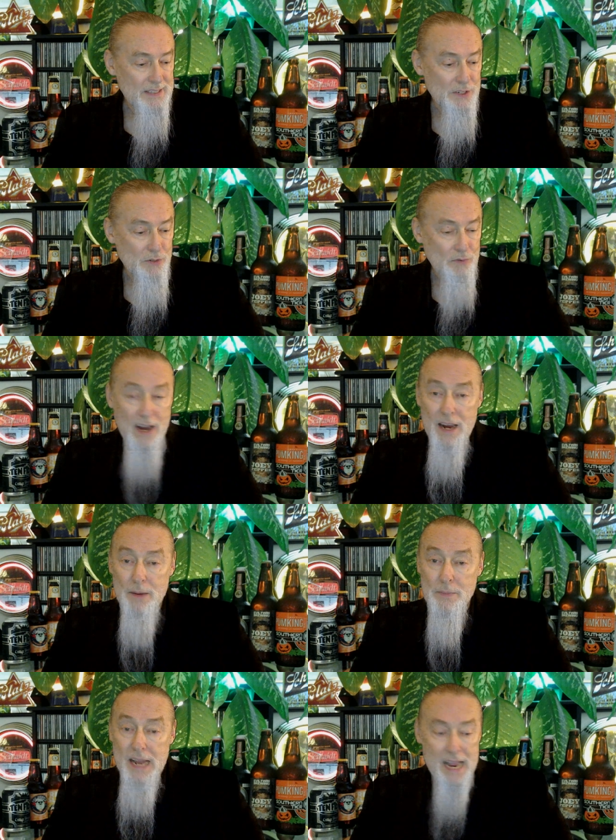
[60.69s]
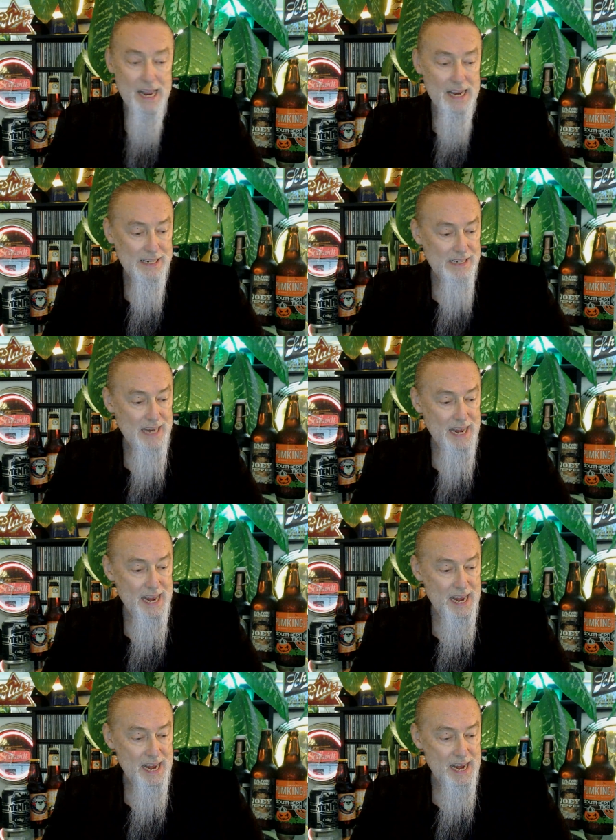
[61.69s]
described as
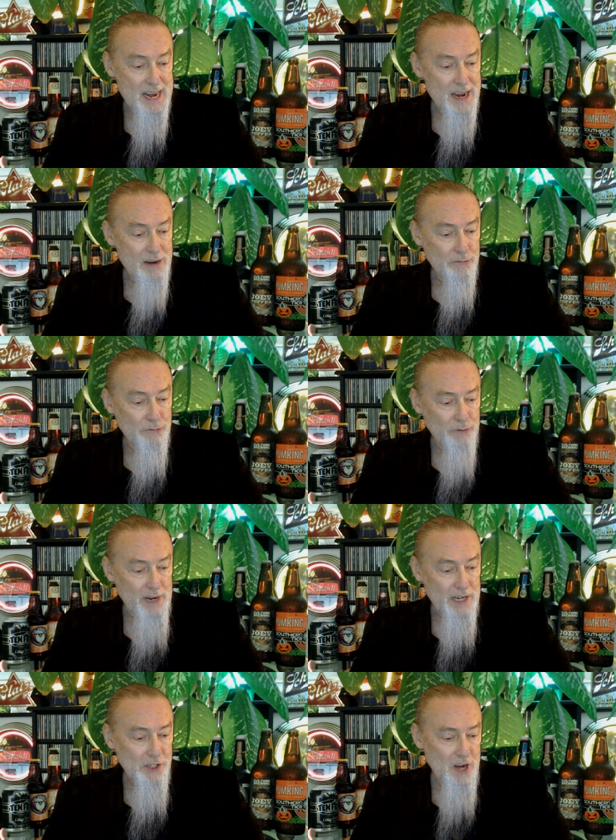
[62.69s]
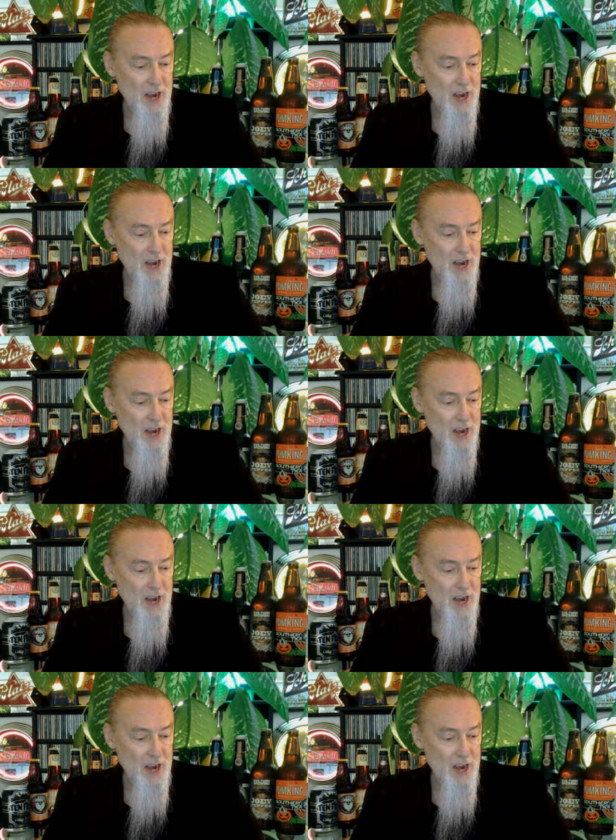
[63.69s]
a fresh